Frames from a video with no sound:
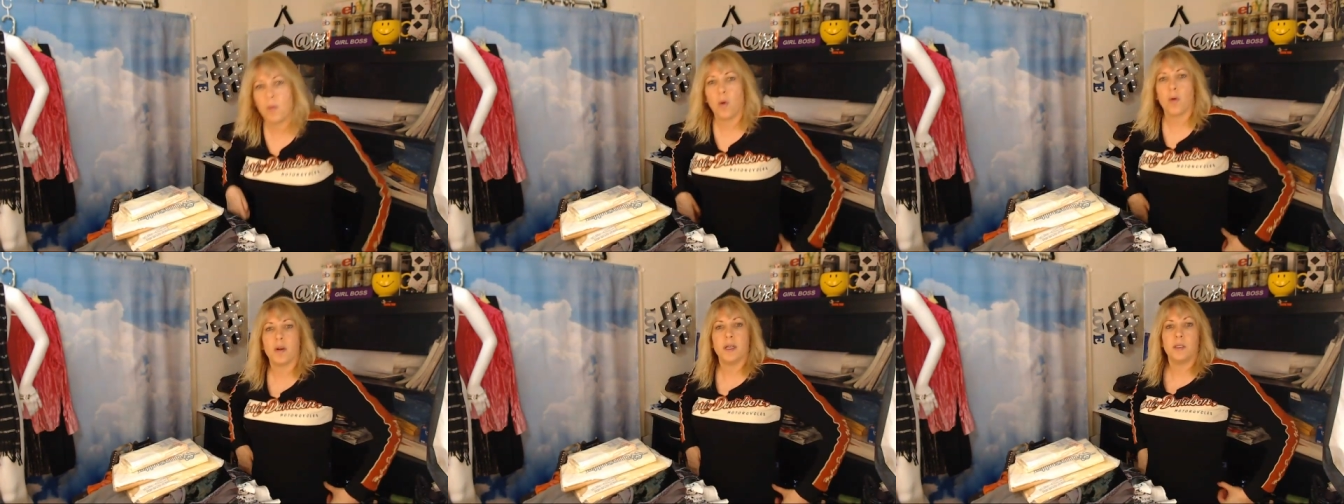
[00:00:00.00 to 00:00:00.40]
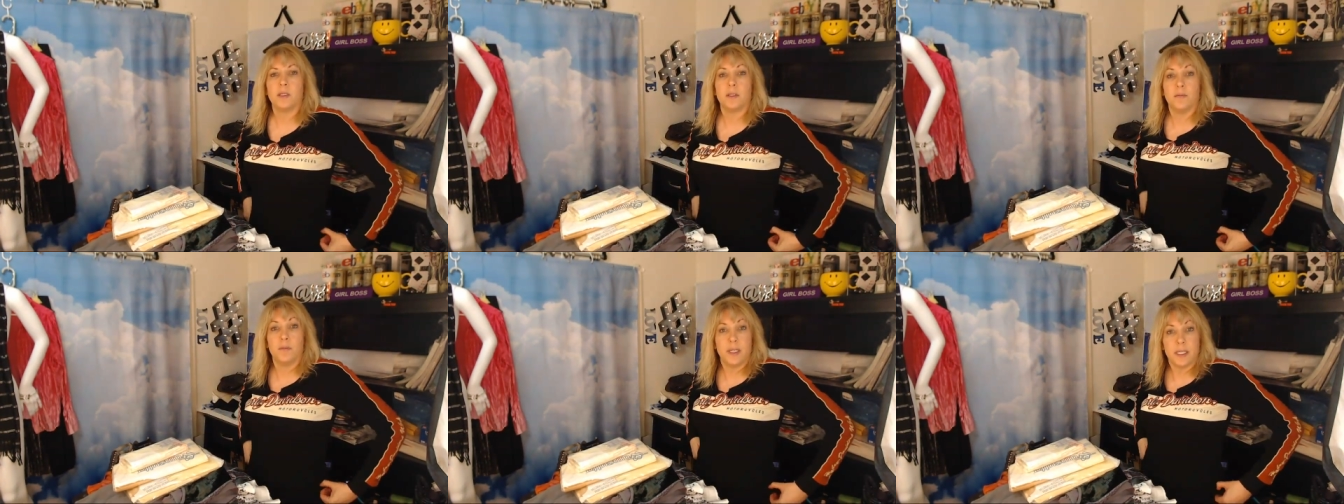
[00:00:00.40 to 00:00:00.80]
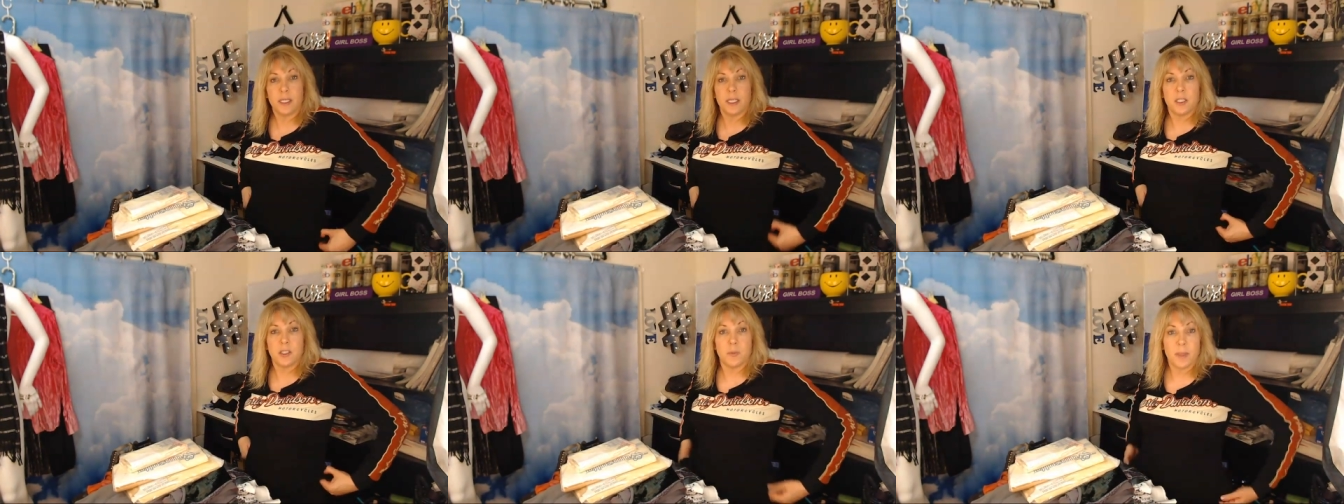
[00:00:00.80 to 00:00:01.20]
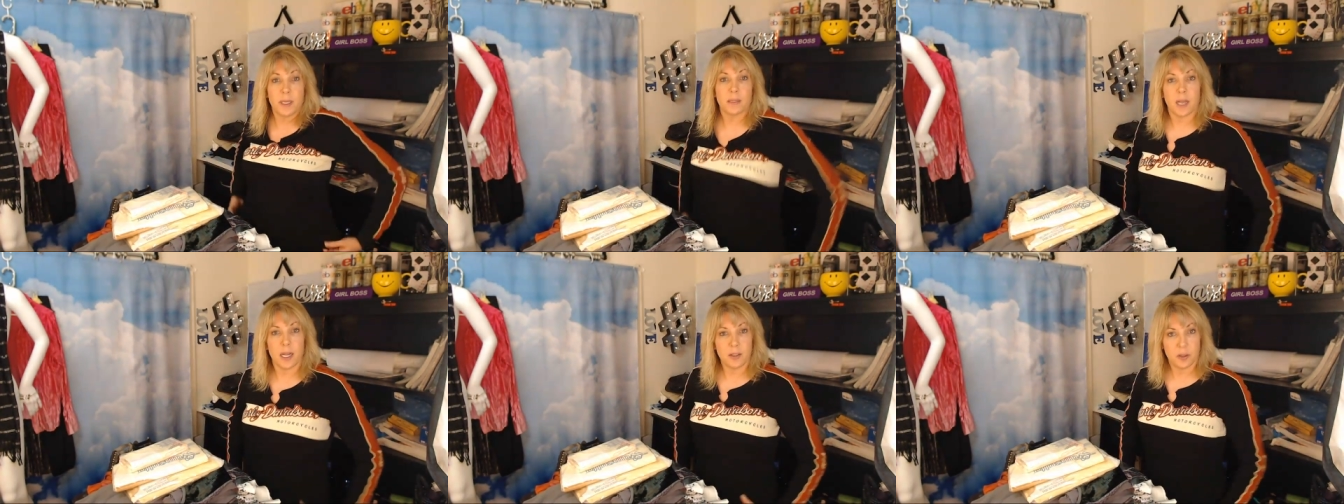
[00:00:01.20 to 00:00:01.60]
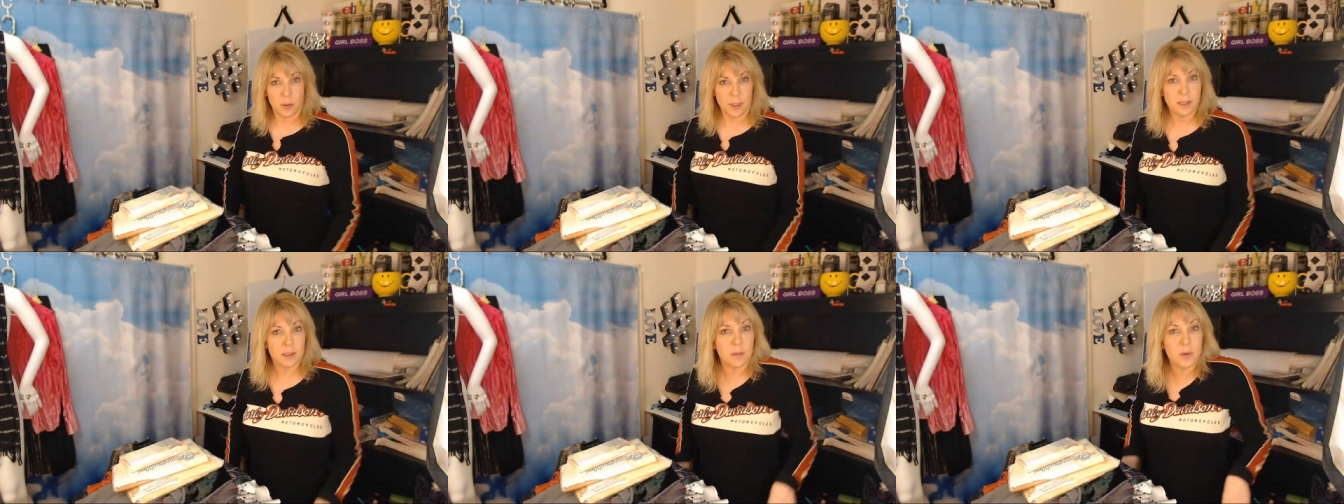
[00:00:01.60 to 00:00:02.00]
more into vintage because I
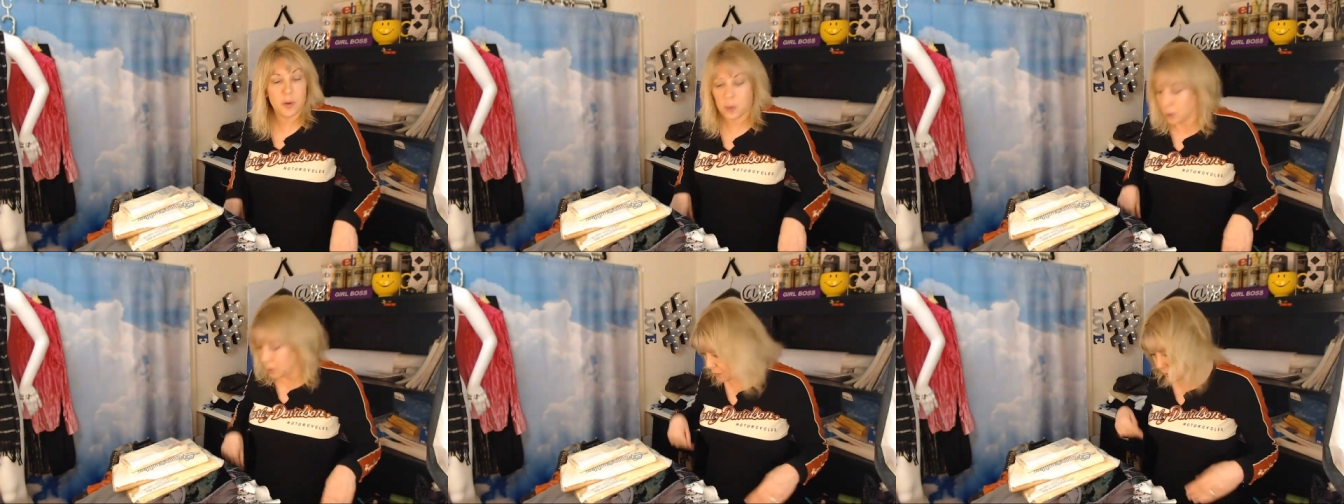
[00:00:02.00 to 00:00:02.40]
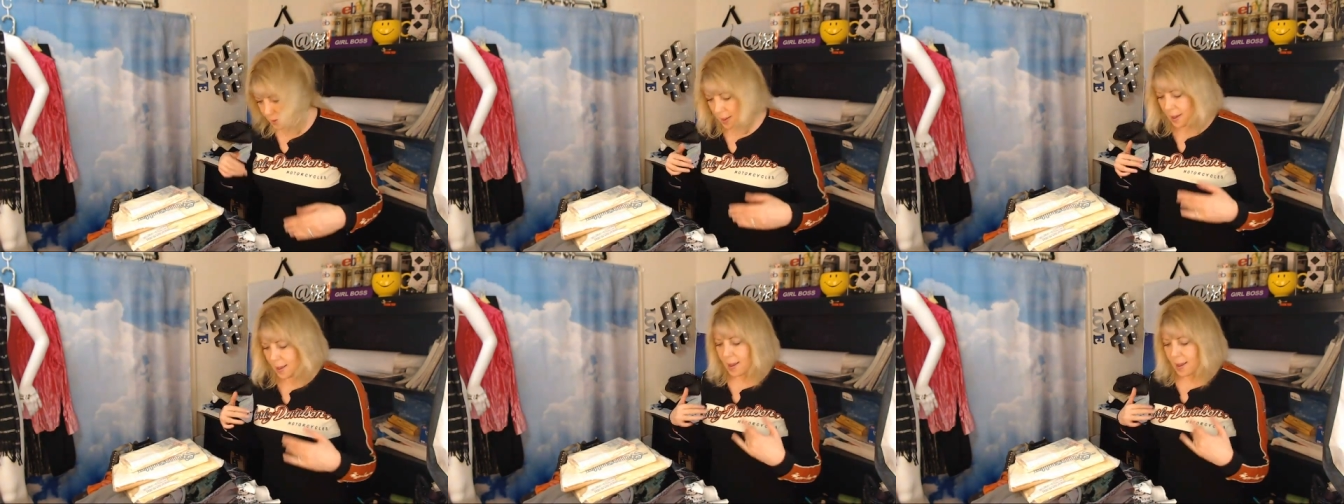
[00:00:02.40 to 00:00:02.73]
joined some groups